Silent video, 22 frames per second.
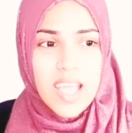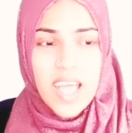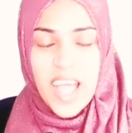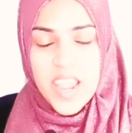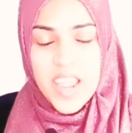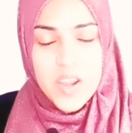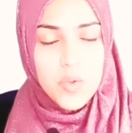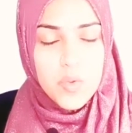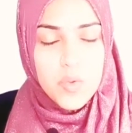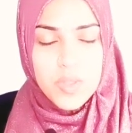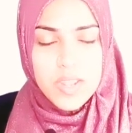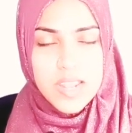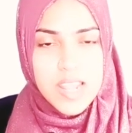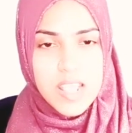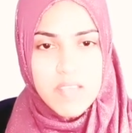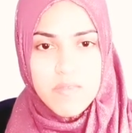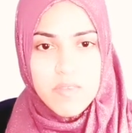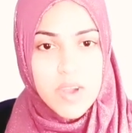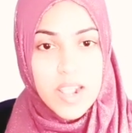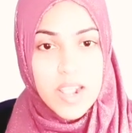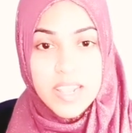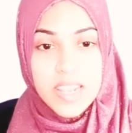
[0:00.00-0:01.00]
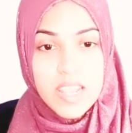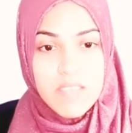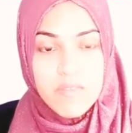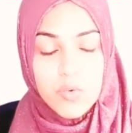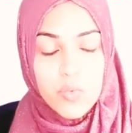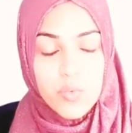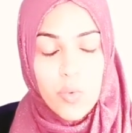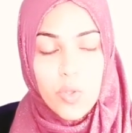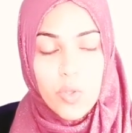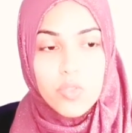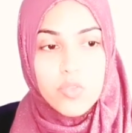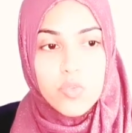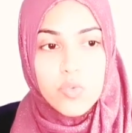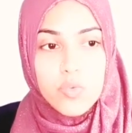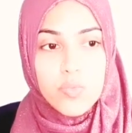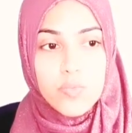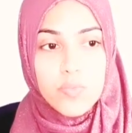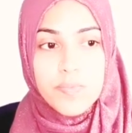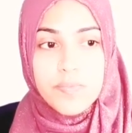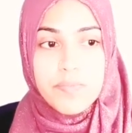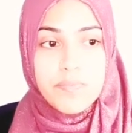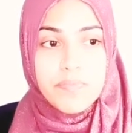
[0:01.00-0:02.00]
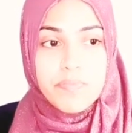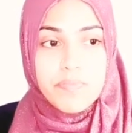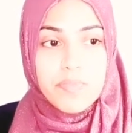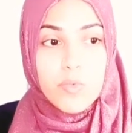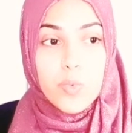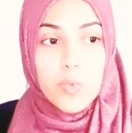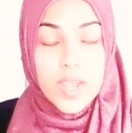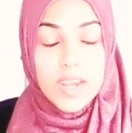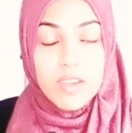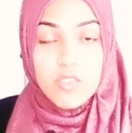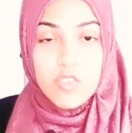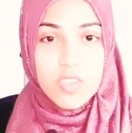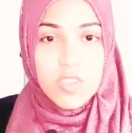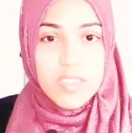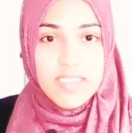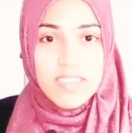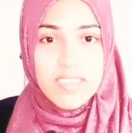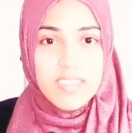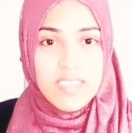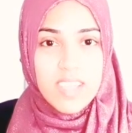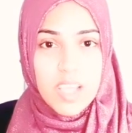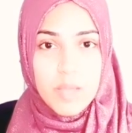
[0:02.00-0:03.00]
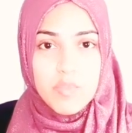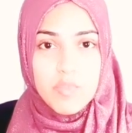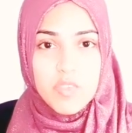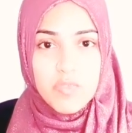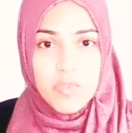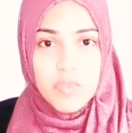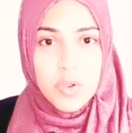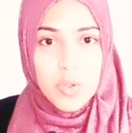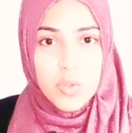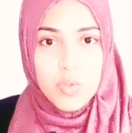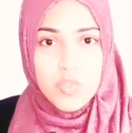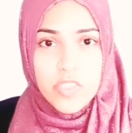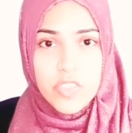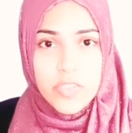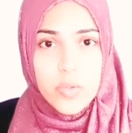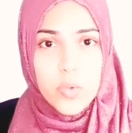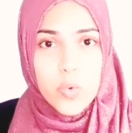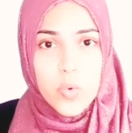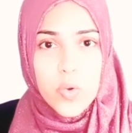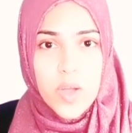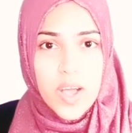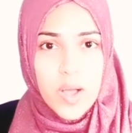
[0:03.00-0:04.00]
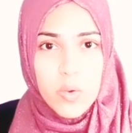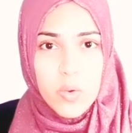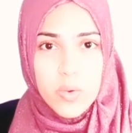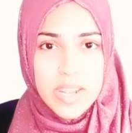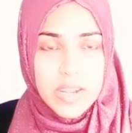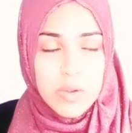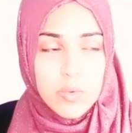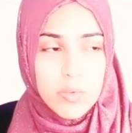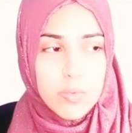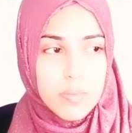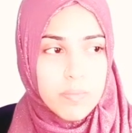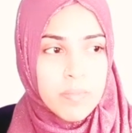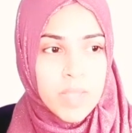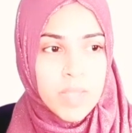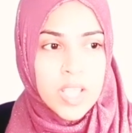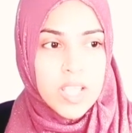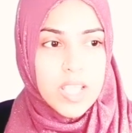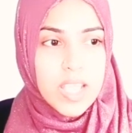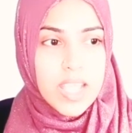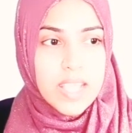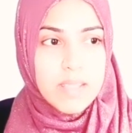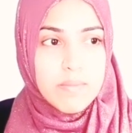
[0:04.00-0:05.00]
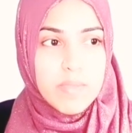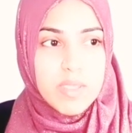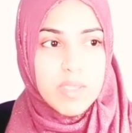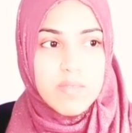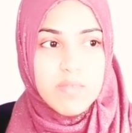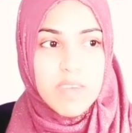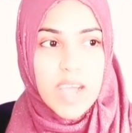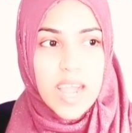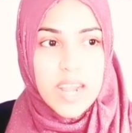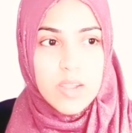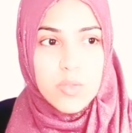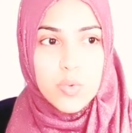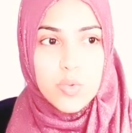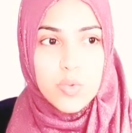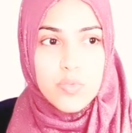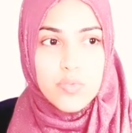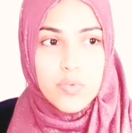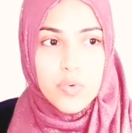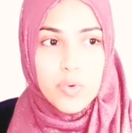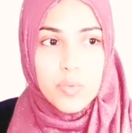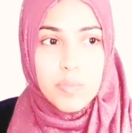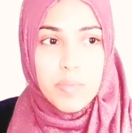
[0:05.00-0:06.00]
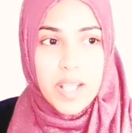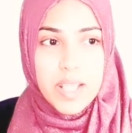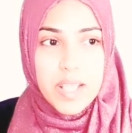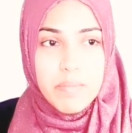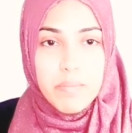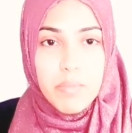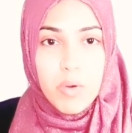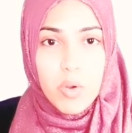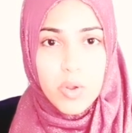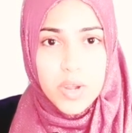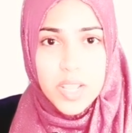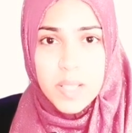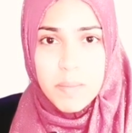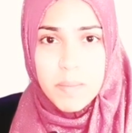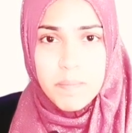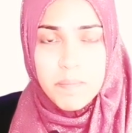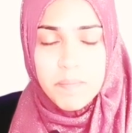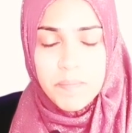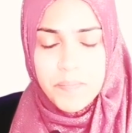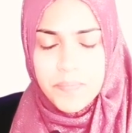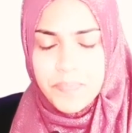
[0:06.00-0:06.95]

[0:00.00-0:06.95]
I never want to wear certain types of clothes and go out and be valued for my body.